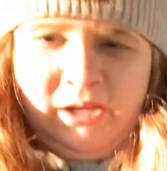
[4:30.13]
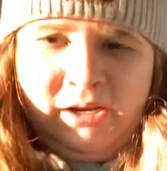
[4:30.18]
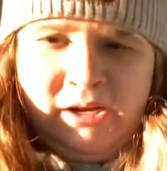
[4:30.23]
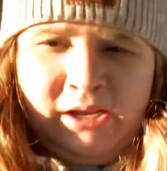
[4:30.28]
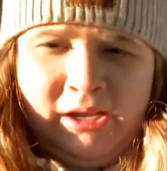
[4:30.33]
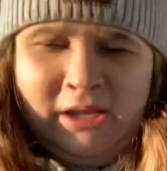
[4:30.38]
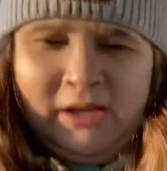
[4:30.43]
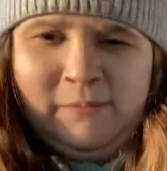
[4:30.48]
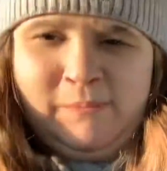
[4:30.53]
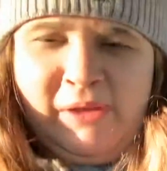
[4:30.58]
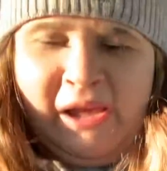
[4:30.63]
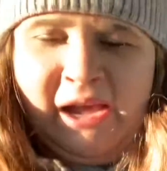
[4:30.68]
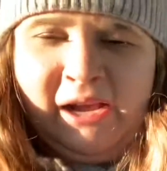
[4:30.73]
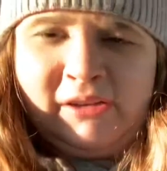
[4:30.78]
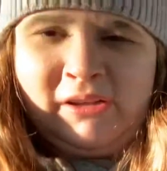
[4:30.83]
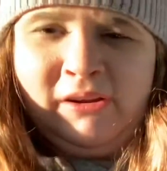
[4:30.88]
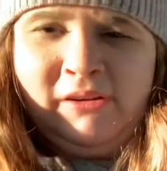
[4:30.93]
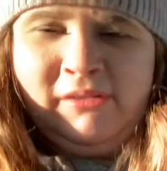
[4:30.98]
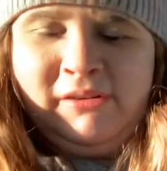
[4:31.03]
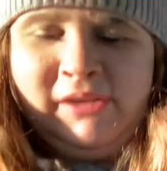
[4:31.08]
to
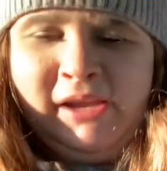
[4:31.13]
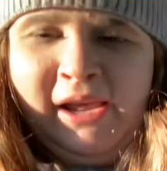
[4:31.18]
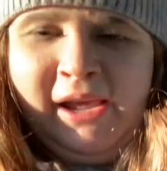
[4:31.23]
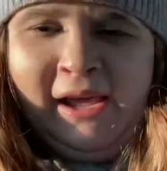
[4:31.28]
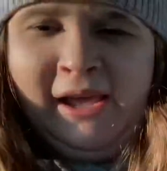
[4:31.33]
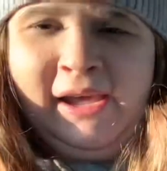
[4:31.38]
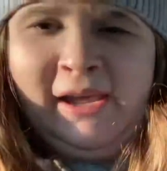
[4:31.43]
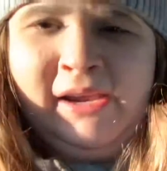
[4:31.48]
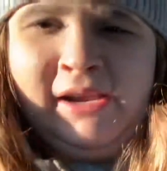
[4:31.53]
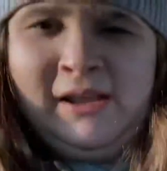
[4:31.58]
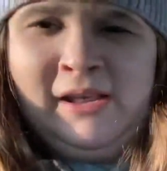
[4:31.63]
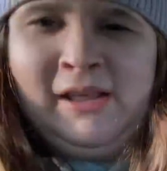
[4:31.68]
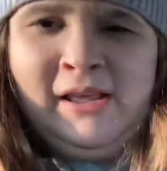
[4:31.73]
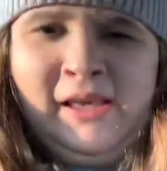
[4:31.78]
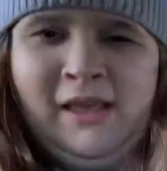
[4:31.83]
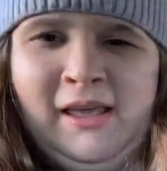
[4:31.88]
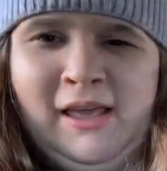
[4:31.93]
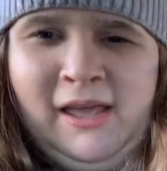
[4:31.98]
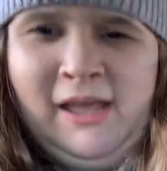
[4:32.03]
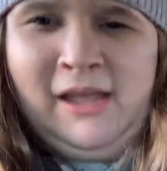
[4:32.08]
impact their day.
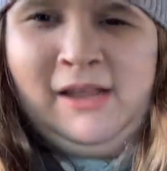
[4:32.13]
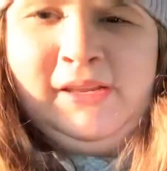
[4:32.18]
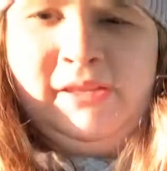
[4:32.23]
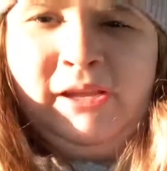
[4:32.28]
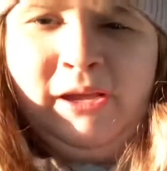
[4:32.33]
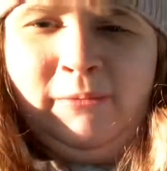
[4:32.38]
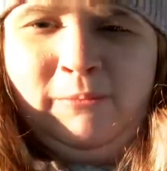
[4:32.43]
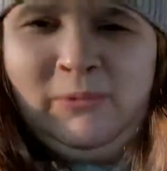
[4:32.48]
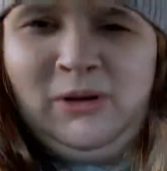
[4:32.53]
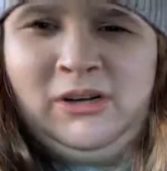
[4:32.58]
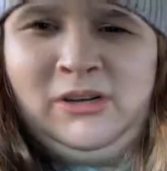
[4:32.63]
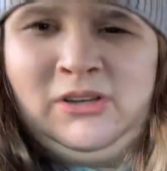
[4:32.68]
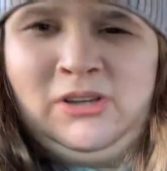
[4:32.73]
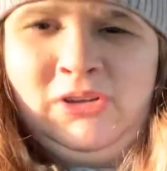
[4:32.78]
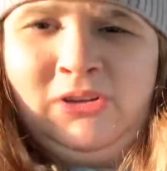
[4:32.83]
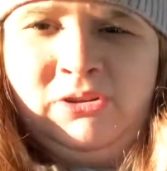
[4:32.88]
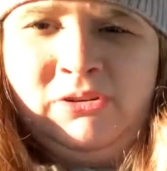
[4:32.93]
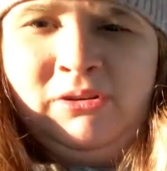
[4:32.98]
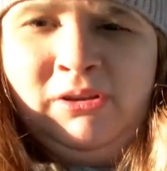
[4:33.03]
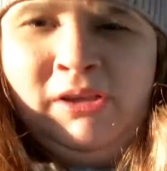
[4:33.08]
And number
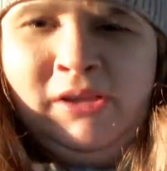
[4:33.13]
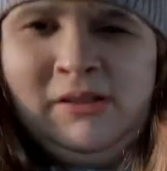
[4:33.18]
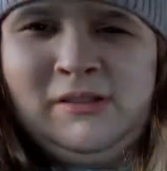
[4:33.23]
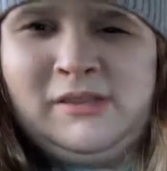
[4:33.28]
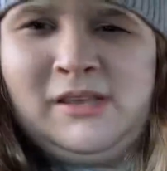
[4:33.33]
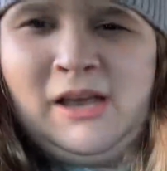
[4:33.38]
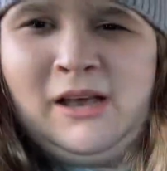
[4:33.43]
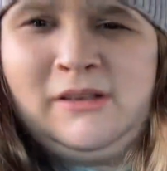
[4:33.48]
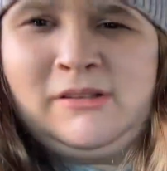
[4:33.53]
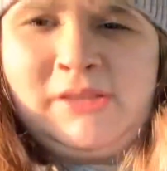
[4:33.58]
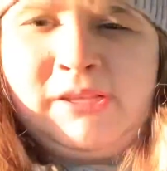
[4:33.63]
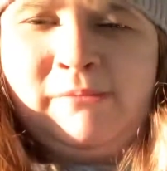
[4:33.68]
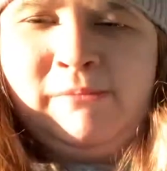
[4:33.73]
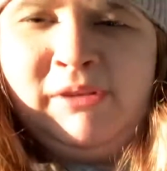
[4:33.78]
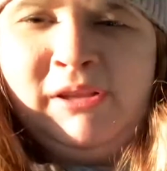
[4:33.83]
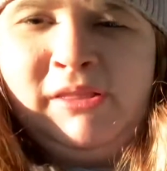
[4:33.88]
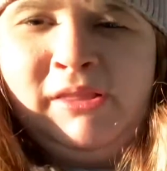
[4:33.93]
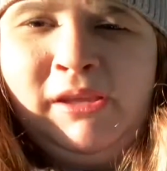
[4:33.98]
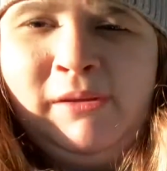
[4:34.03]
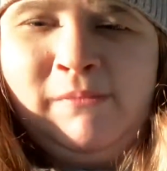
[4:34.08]
two, tell
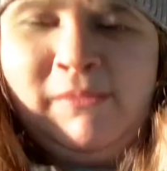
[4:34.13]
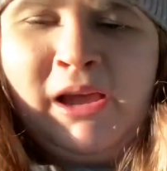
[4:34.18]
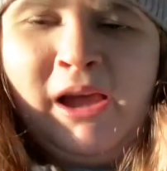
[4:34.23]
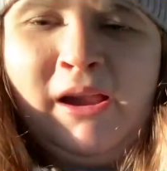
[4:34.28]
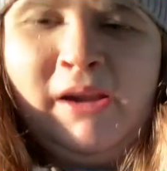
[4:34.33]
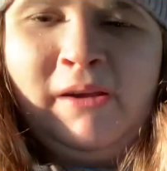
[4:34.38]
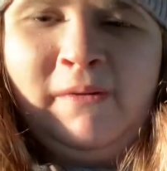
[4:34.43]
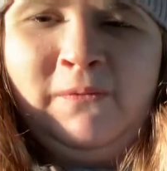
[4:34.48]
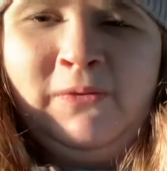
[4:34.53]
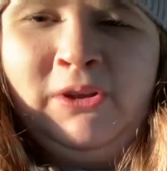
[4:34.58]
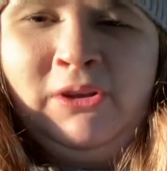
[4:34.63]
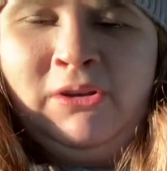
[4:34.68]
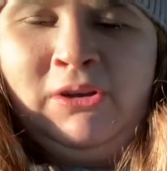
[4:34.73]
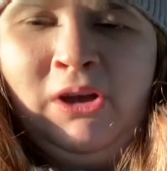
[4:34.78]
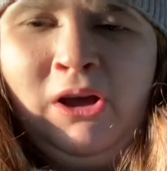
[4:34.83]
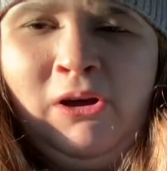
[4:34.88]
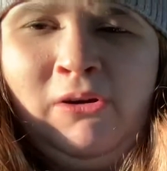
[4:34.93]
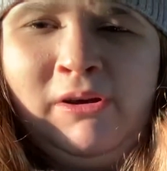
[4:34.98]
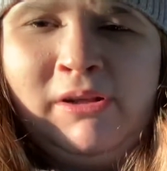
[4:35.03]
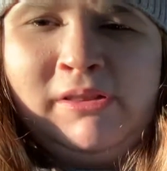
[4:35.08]
someone they matter. If you
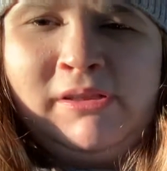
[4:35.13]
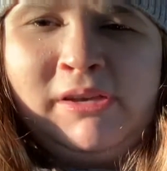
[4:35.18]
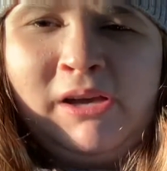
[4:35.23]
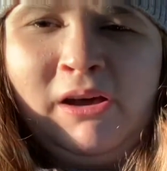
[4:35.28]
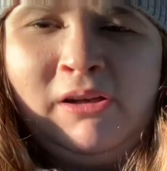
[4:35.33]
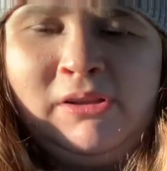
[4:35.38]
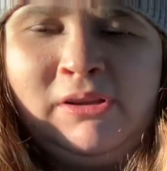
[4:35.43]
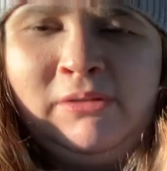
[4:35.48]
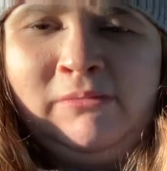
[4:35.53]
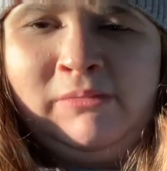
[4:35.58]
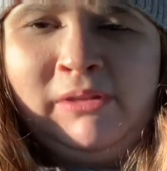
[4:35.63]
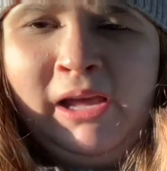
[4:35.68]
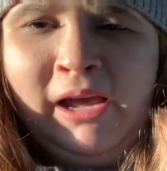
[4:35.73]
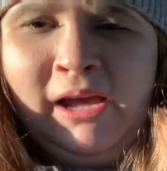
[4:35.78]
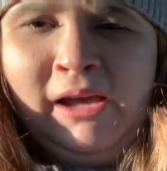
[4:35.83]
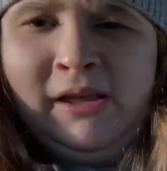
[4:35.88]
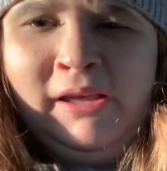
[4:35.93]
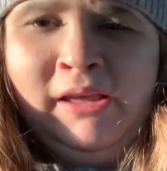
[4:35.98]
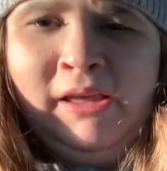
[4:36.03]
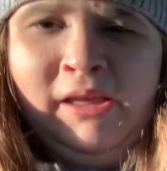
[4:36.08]
go and tell them
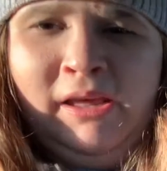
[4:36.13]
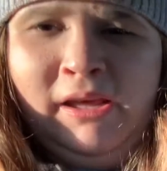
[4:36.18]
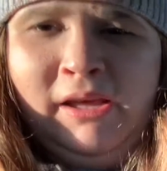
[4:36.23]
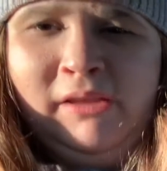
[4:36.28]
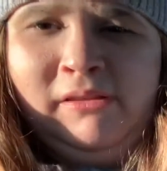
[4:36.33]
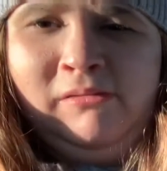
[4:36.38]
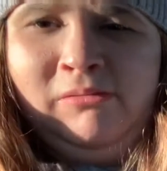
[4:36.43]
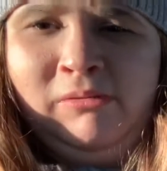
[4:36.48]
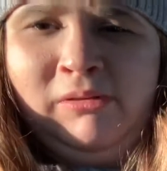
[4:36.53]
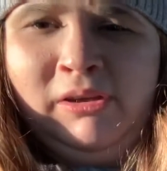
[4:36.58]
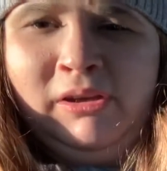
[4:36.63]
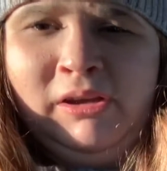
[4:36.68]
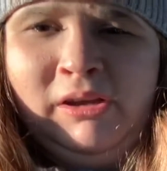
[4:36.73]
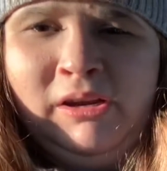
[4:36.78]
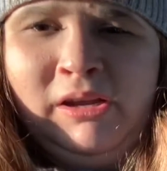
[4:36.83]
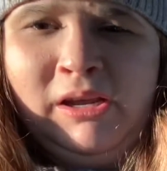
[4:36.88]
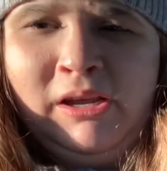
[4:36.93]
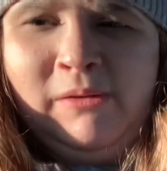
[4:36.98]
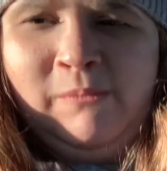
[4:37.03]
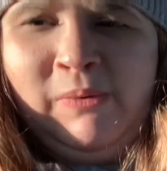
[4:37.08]
that, it's really
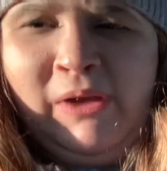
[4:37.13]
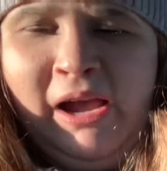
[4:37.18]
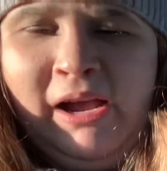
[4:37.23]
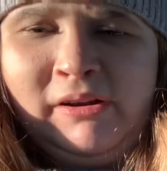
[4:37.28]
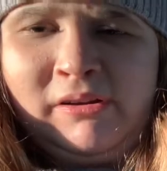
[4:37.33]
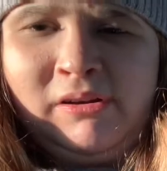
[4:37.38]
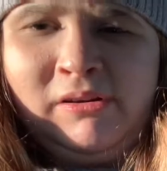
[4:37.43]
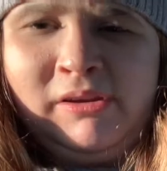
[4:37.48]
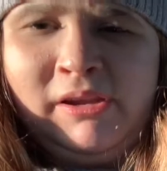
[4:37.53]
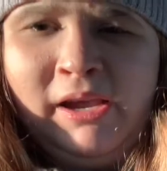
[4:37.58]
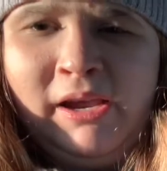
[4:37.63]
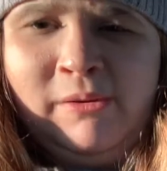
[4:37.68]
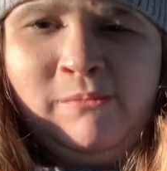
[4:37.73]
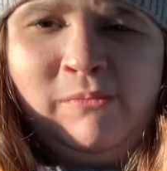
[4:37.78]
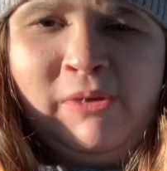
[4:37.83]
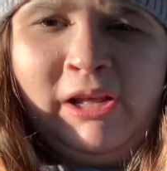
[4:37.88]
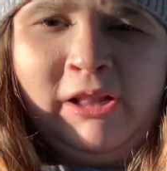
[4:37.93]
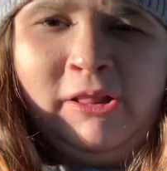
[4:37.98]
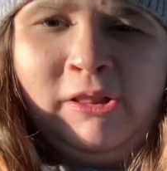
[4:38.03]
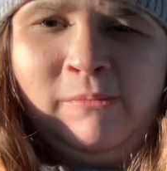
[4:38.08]
gonna impact their day and
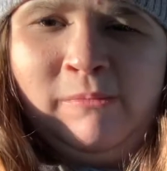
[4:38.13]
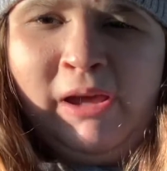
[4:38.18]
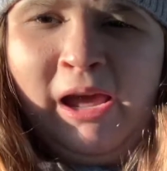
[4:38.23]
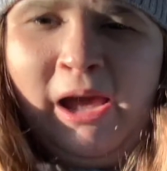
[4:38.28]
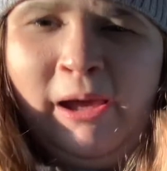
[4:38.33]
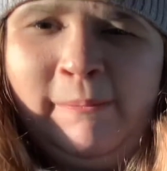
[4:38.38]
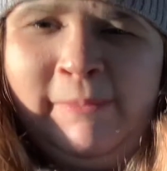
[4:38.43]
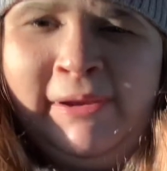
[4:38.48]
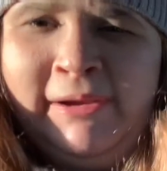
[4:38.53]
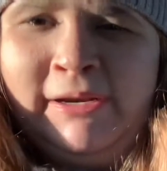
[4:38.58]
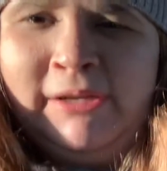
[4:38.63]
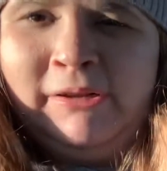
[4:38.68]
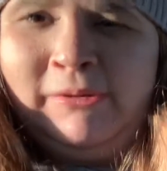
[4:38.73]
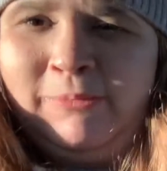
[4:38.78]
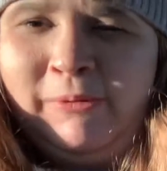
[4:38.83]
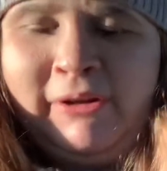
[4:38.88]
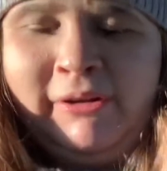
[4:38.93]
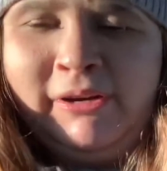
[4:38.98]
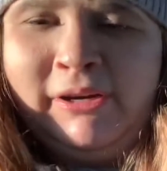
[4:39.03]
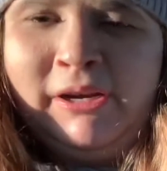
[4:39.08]
make them happy and it's
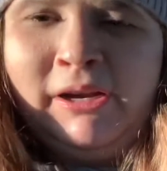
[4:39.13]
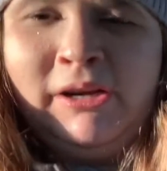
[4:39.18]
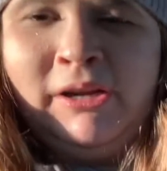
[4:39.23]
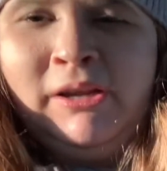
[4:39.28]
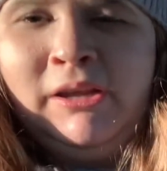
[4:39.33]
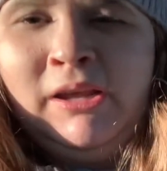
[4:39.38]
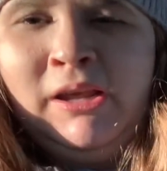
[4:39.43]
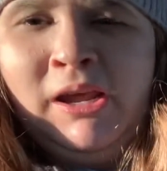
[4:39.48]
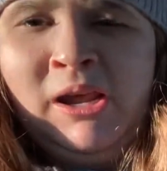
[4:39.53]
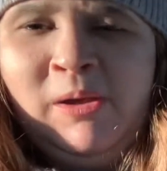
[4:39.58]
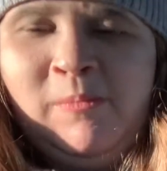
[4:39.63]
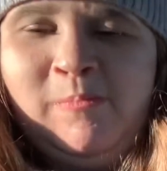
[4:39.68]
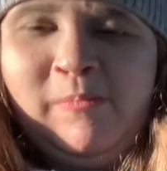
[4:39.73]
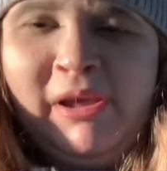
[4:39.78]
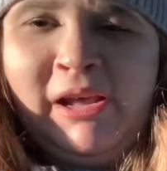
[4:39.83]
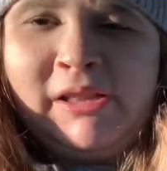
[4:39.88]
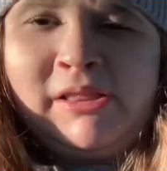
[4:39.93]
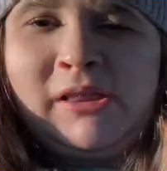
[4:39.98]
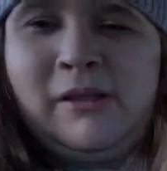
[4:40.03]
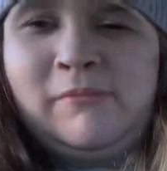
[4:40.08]
probably gonna
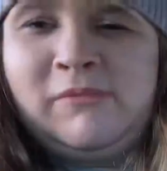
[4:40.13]
make them